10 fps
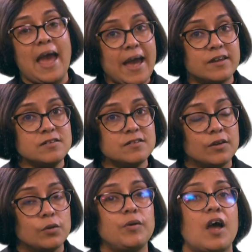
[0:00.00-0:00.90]
And
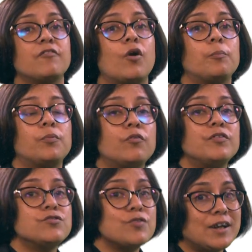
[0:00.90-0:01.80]
we have got
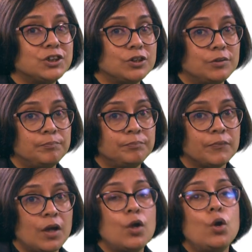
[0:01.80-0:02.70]
proven traction.
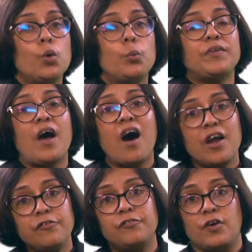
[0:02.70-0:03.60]
With
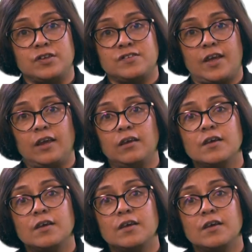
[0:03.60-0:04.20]
high funding,